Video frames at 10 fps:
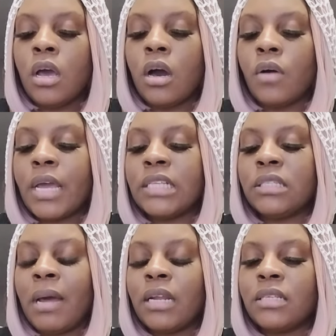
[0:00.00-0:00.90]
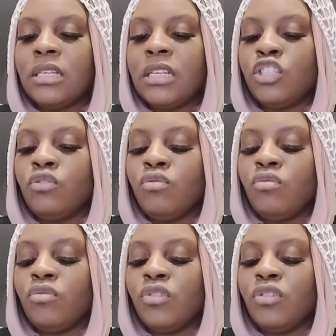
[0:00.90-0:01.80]
Okay, somebody can see that
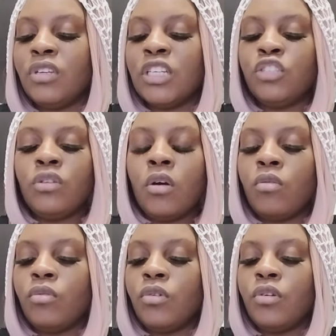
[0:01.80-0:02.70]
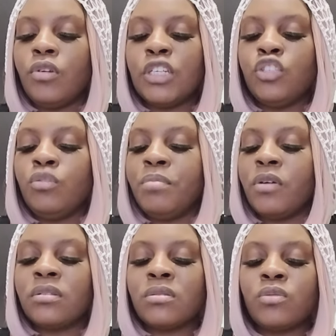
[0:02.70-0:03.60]
you
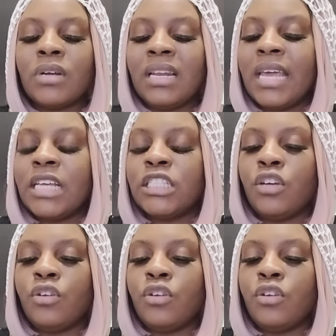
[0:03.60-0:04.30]
building some sort of legacy,